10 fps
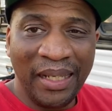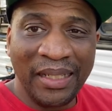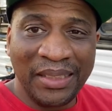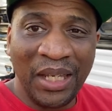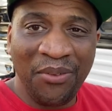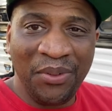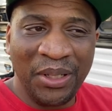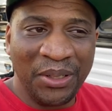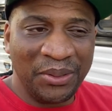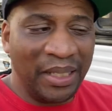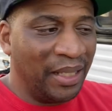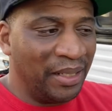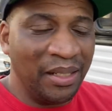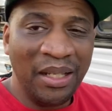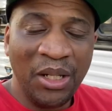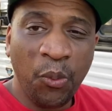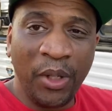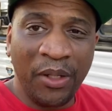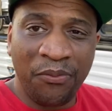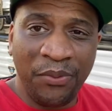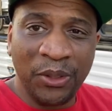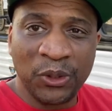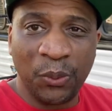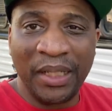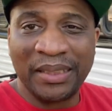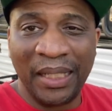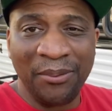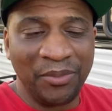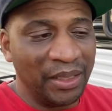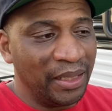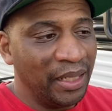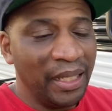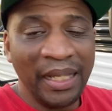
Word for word: it's heavier than when it feels when it's empty.